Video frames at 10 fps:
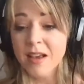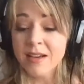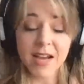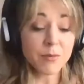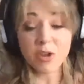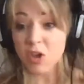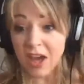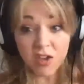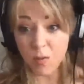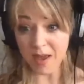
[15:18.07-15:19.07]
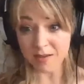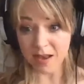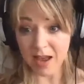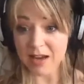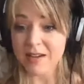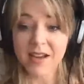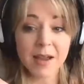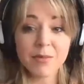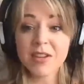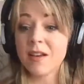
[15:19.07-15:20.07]
time to change my anxiety,
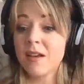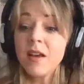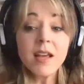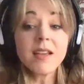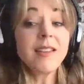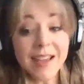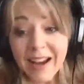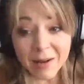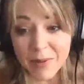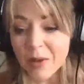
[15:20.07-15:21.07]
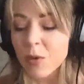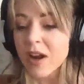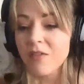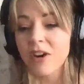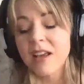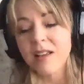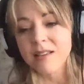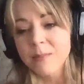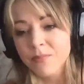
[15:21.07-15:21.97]
time to get out of bed, whatever it is.